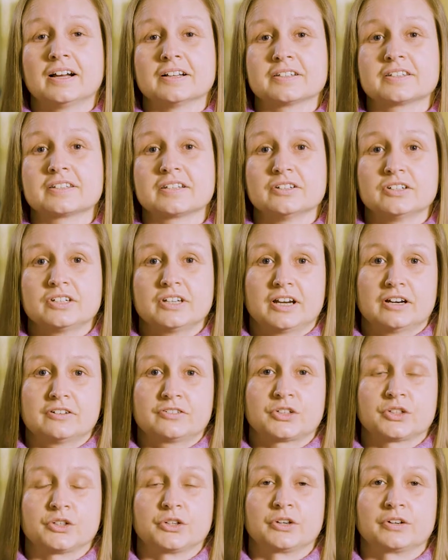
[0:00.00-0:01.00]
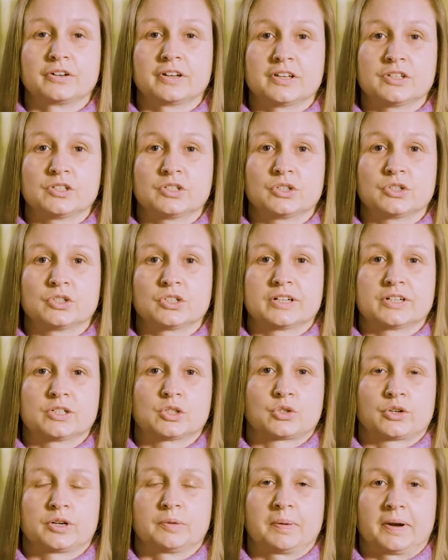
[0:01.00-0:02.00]
and Sunday afternoon is usually a
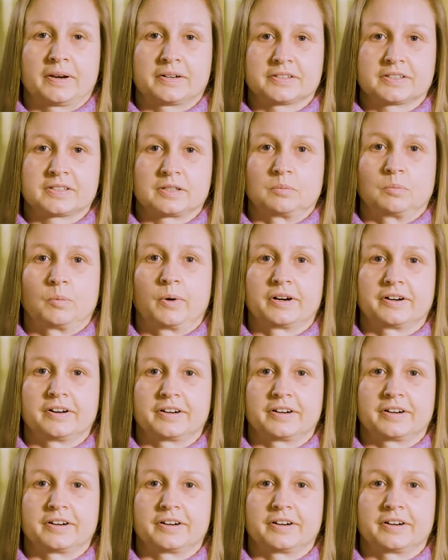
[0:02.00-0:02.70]
trip out somewhere